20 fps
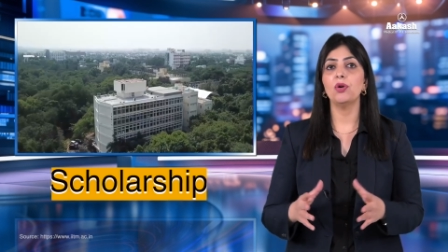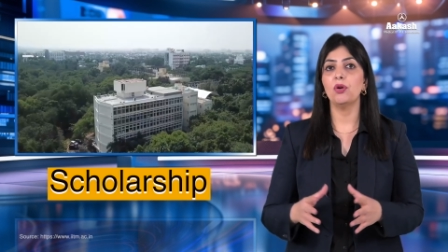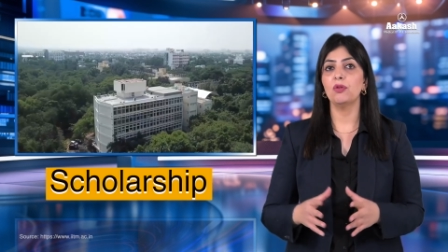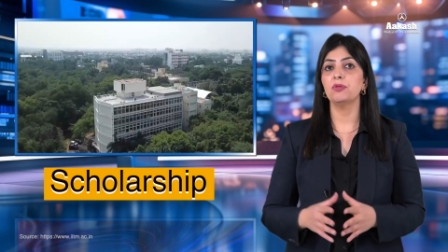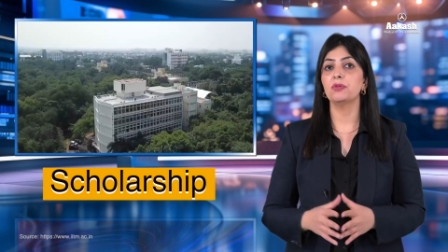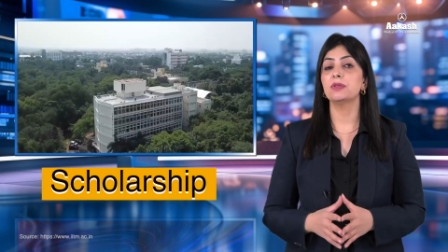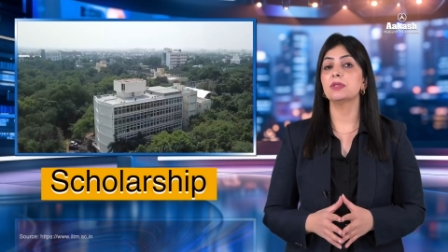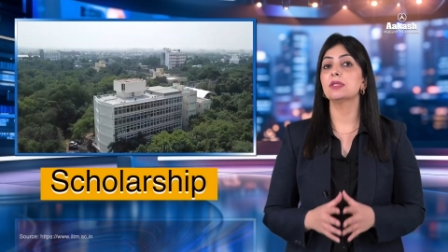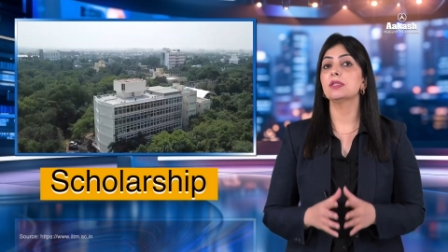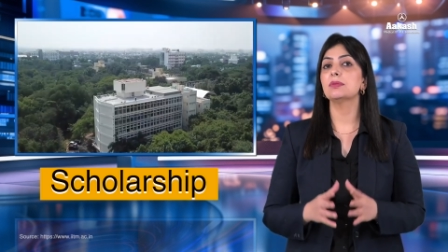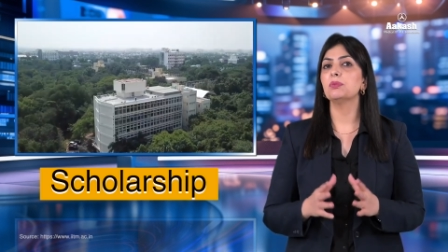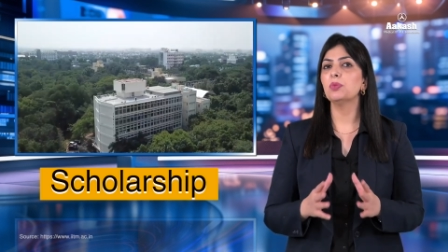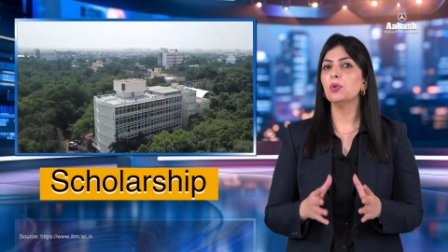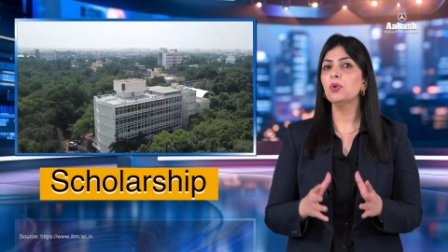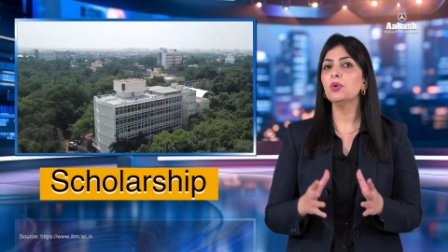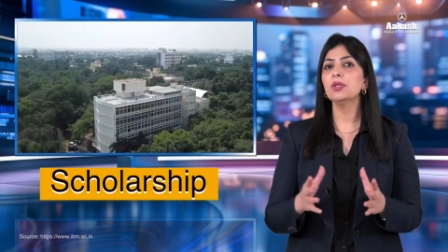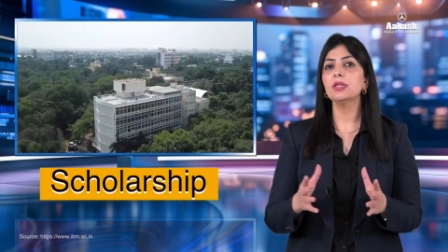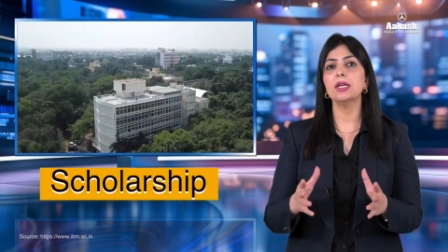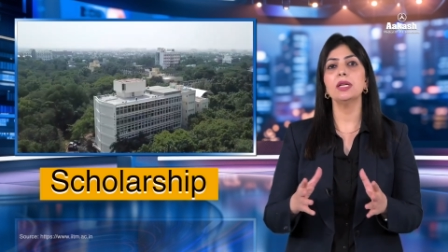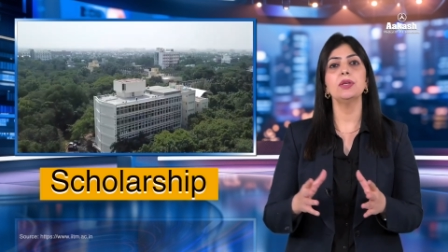offers
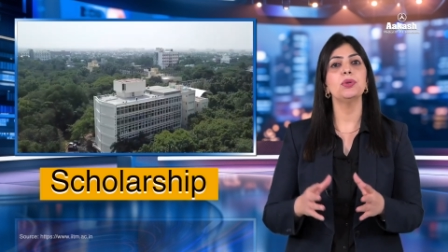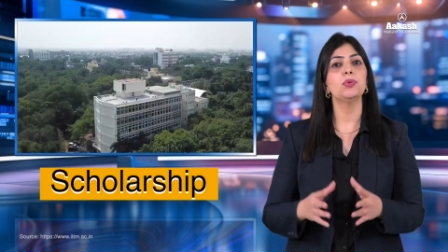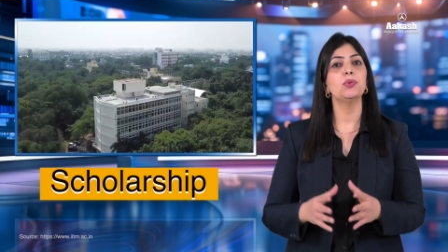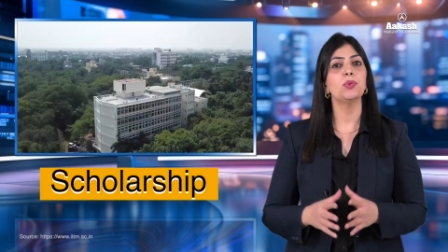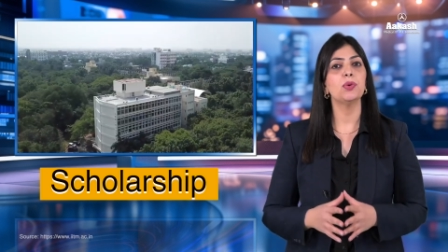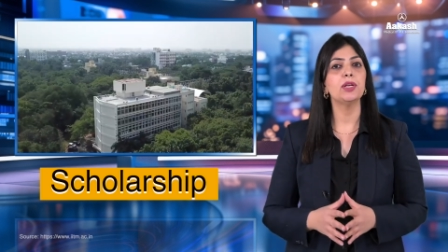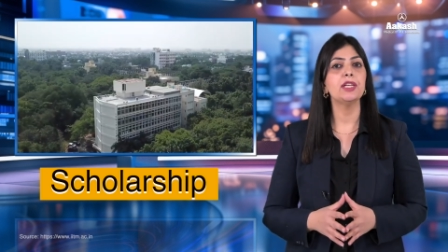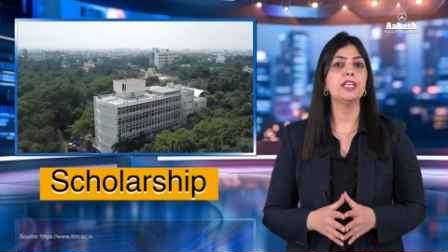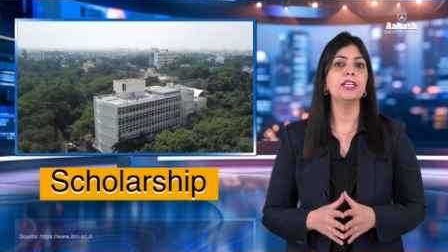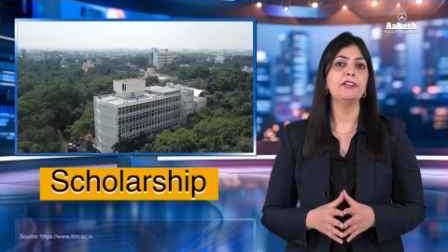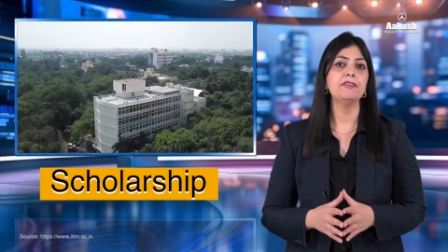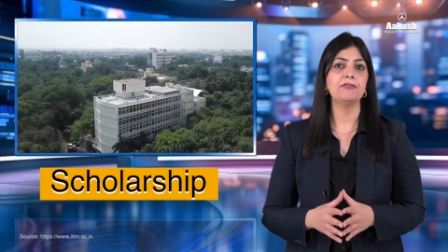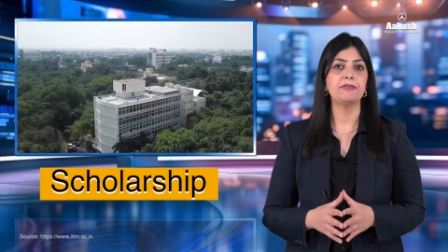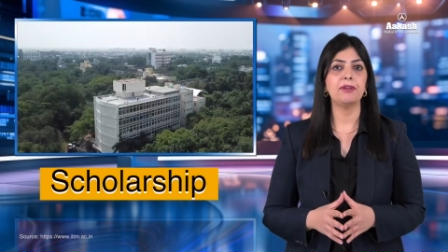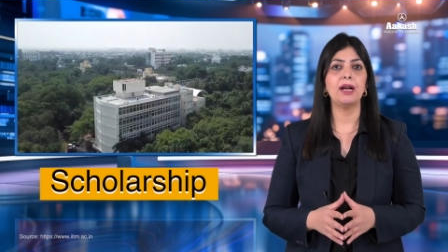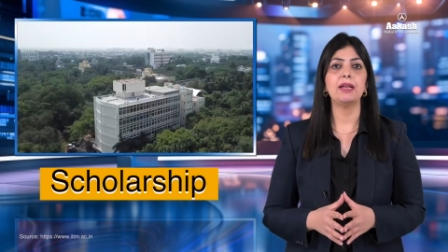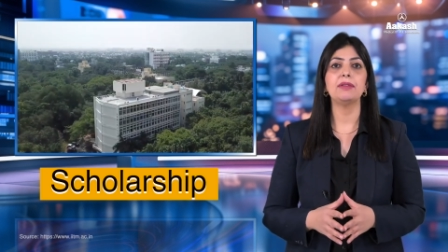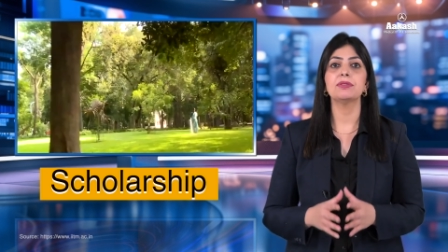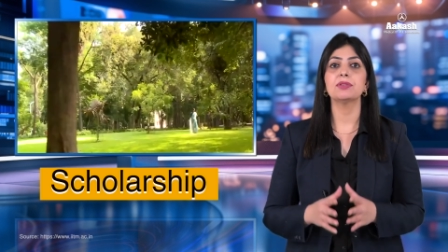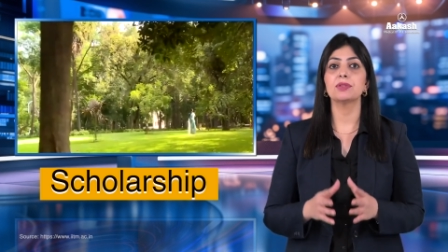more than
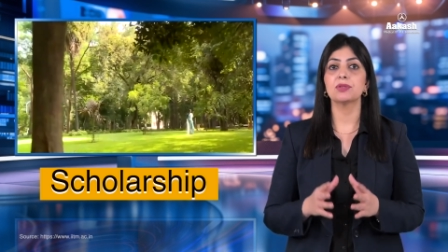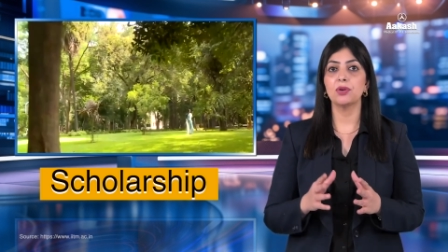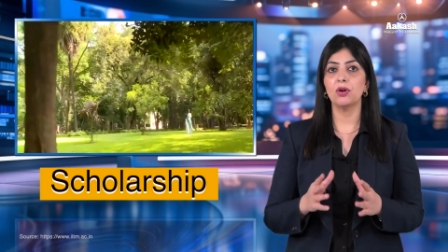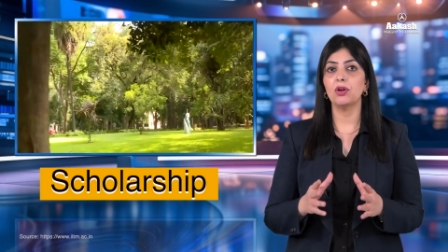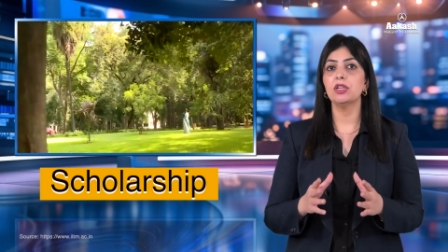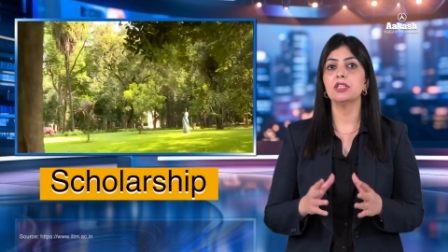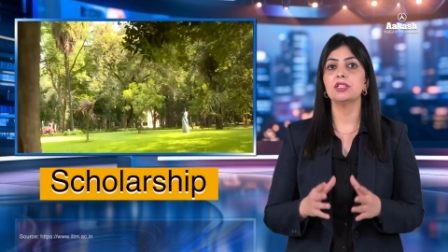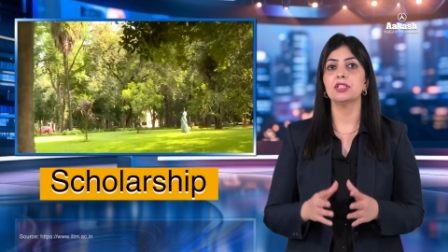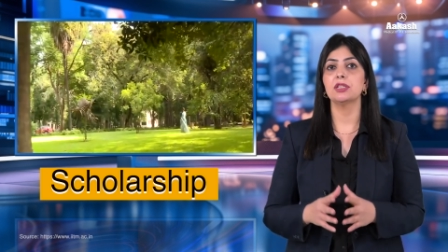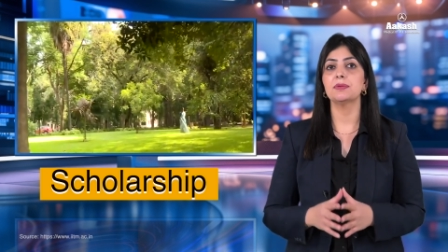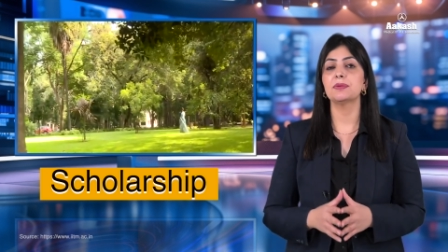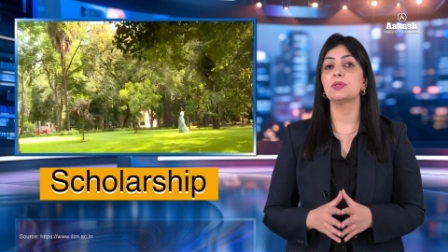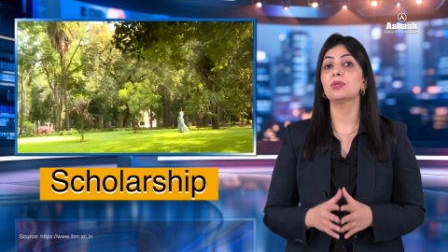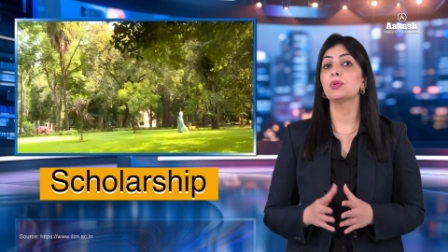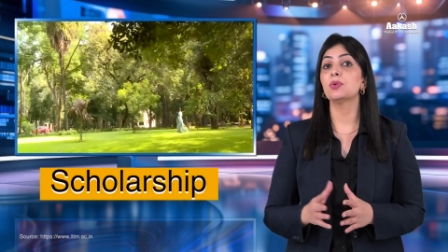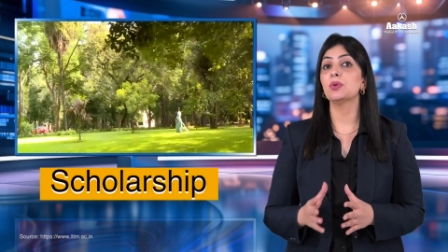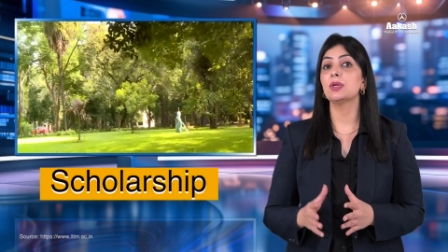25 scholarships